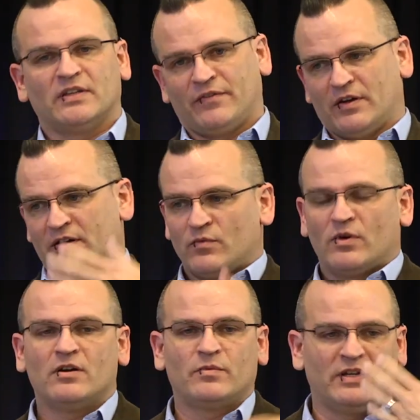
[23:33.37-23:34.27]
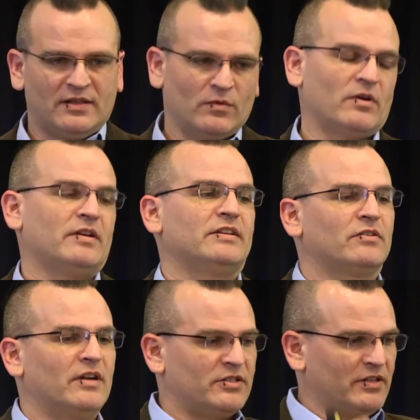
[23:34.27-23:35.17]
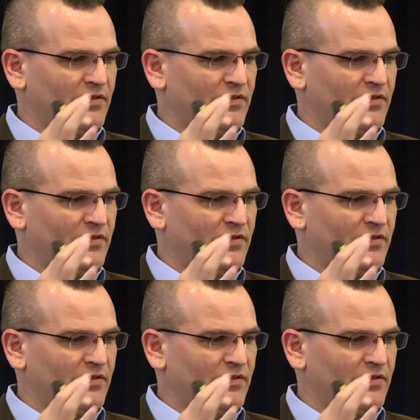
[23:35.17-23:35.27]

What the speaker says: If they're in Word, we need the Word integration.